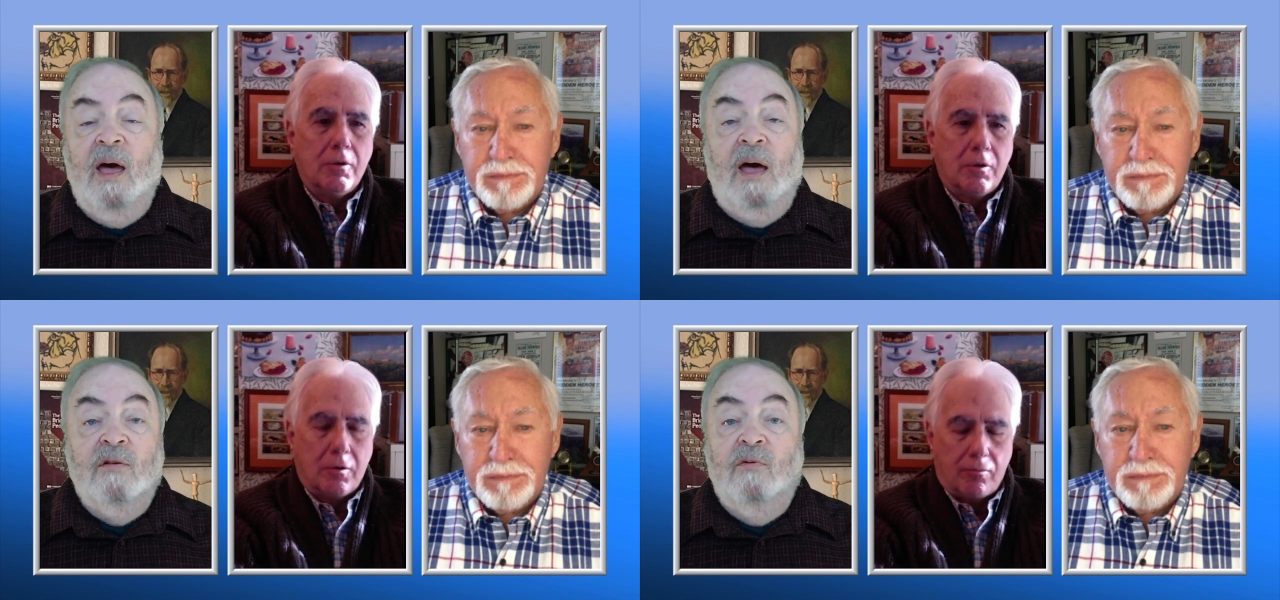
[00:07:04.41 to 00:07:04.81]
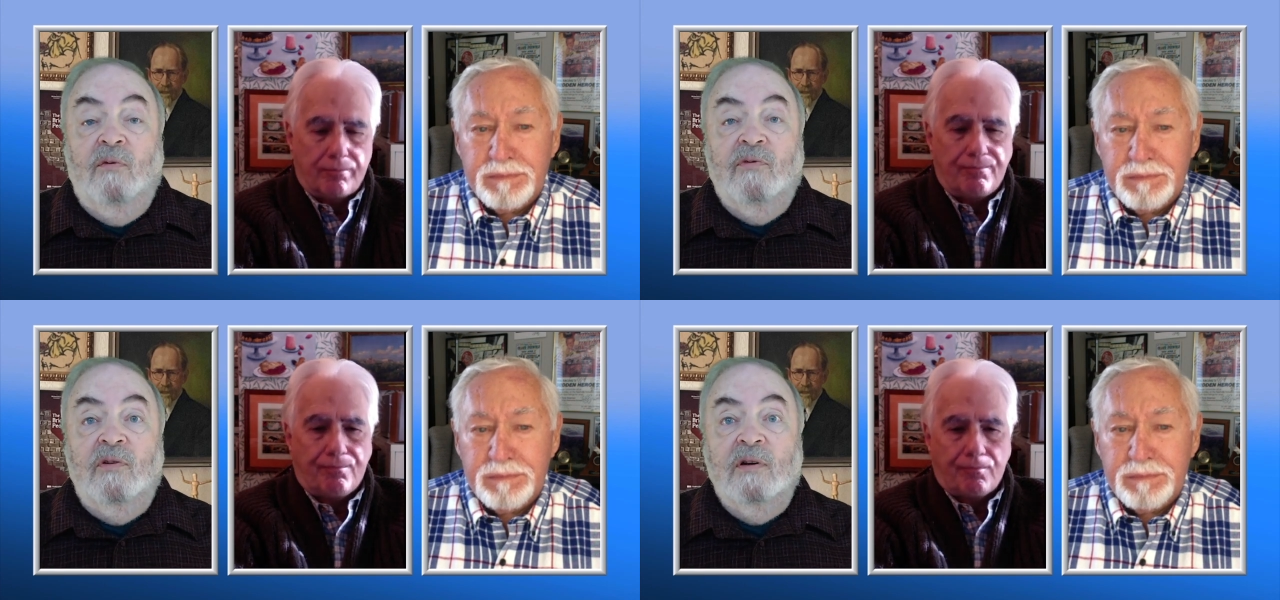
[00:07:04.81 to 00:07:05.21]
Speaker 1: And then all of
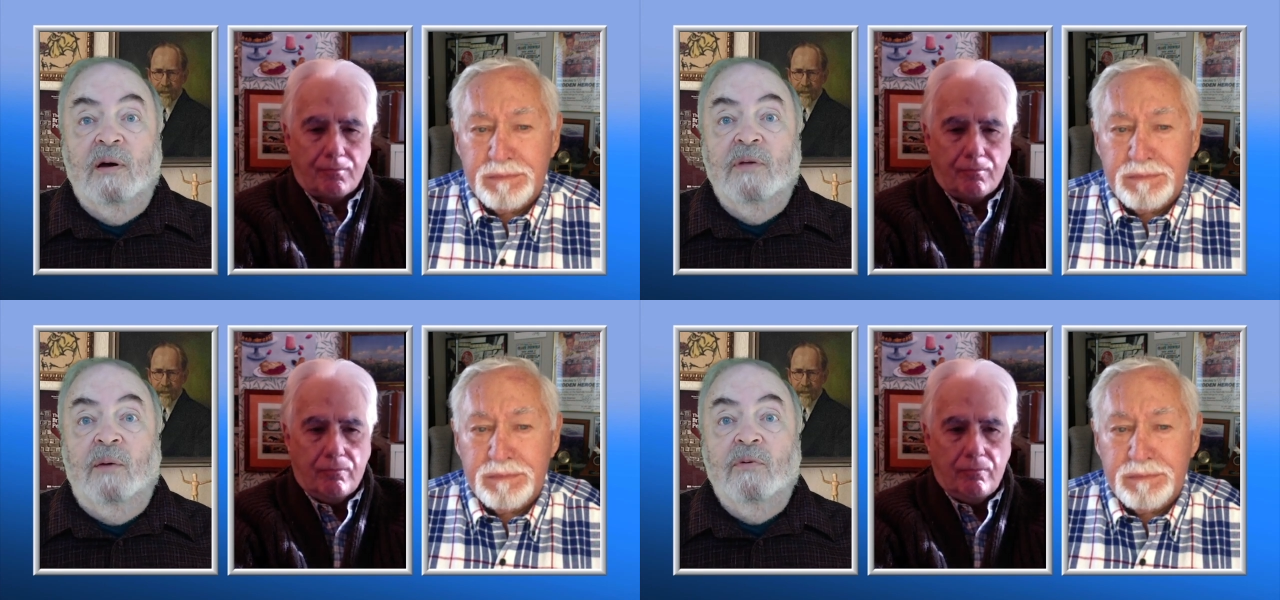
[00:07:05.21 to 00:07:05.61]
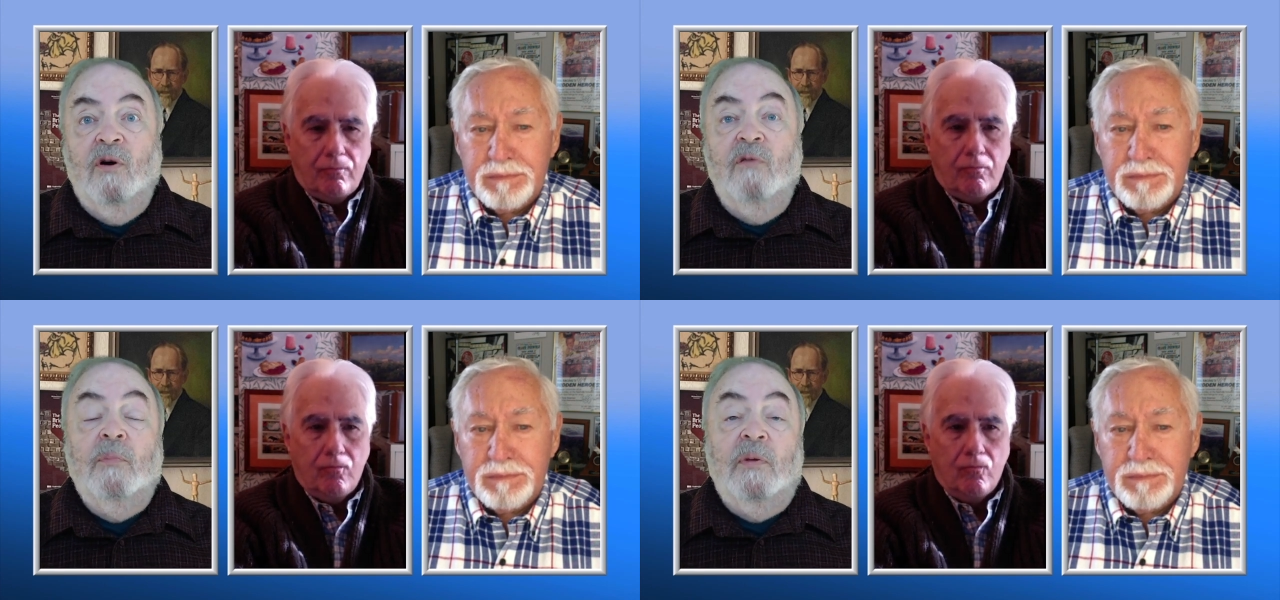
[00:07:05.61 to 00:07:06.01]
a sudden you come down with
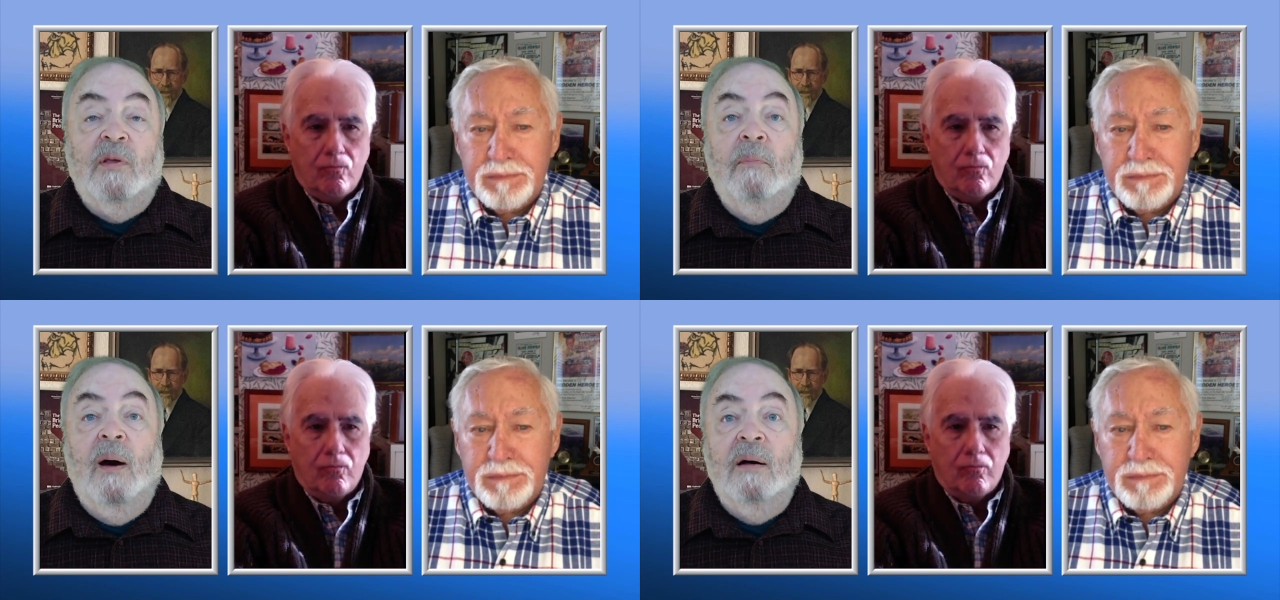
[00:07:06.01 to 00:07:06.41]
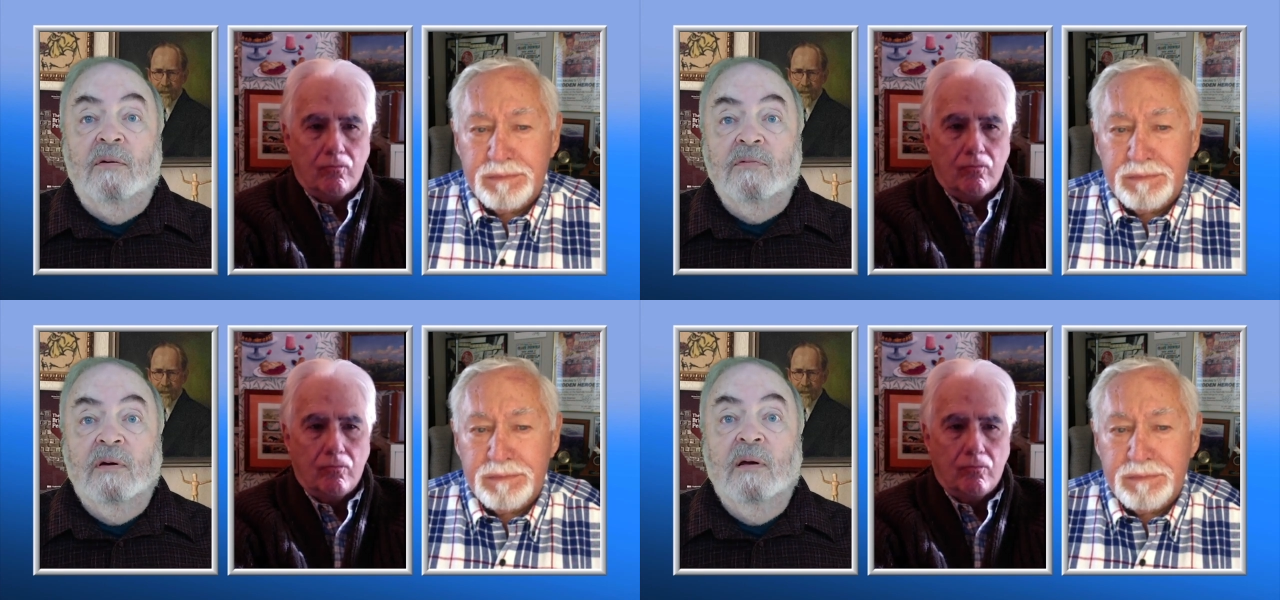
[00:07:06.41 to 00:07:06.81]
COVID, but they're
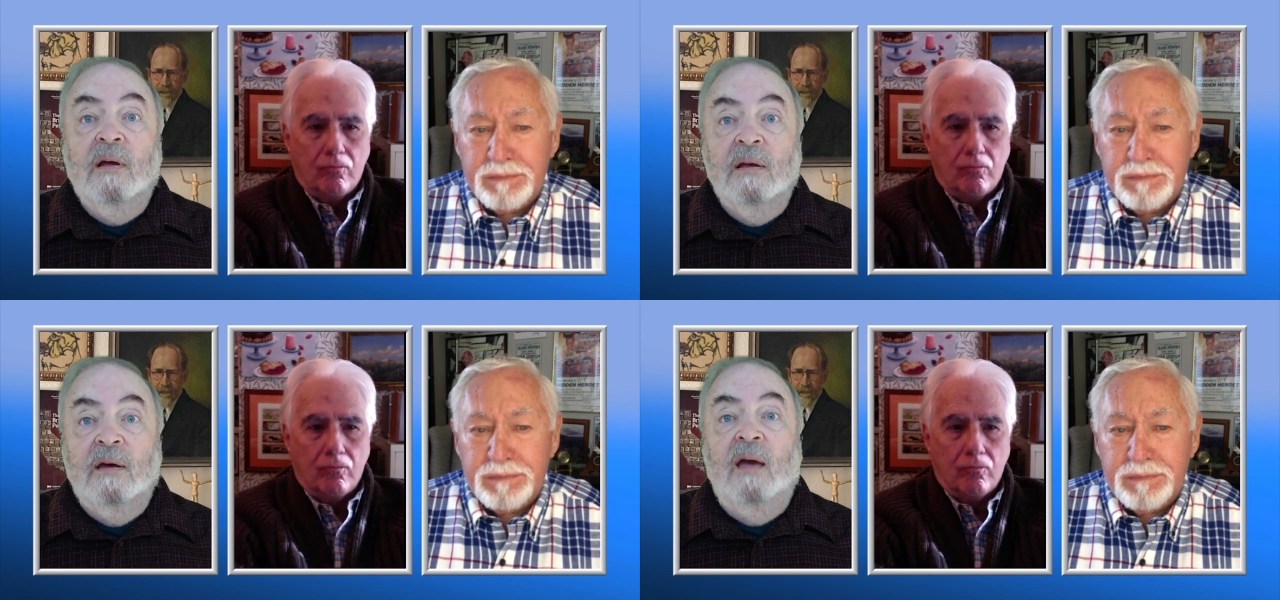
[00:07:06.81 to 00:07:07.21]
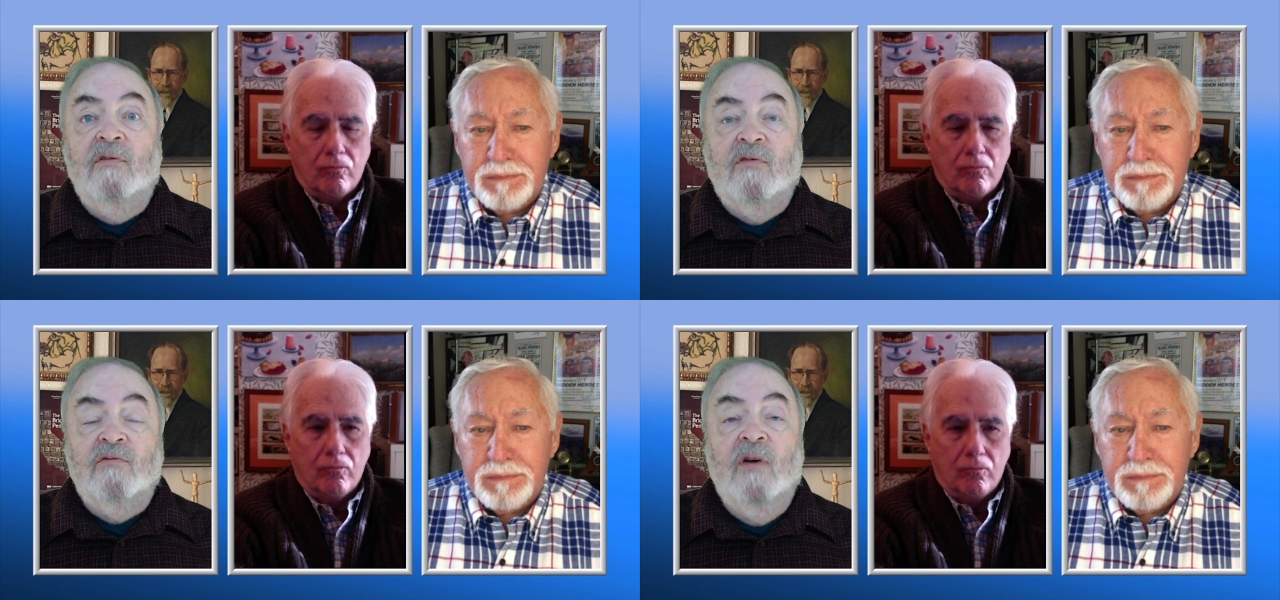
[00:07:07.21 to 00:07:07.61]
mild
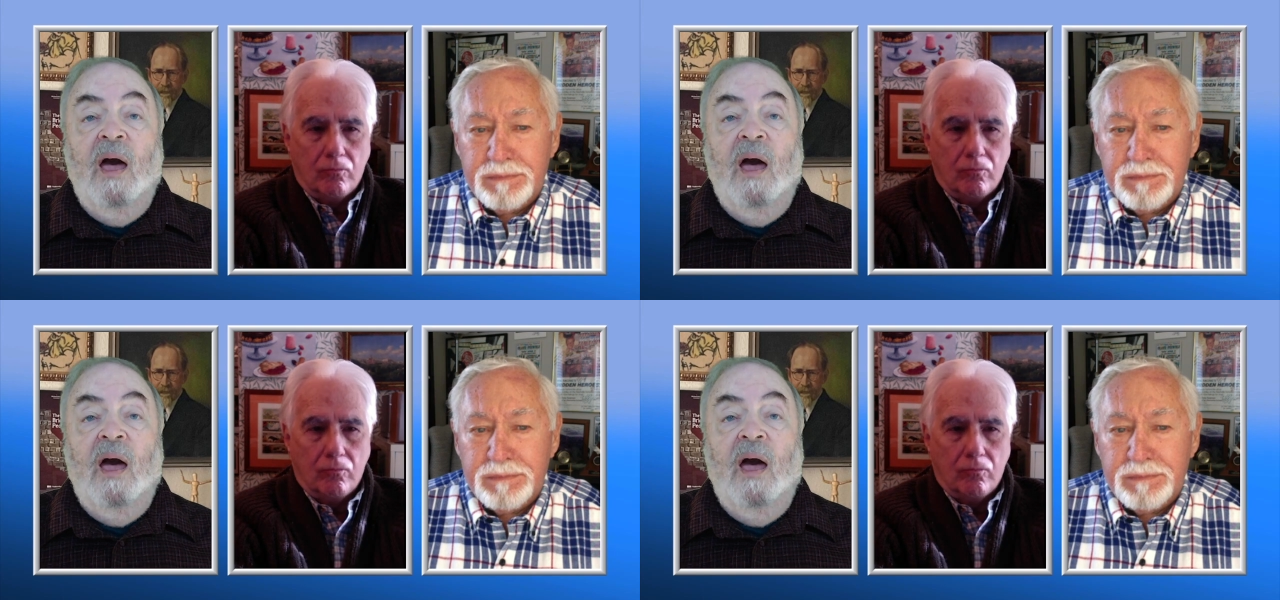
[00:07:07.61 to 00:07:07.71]
cases.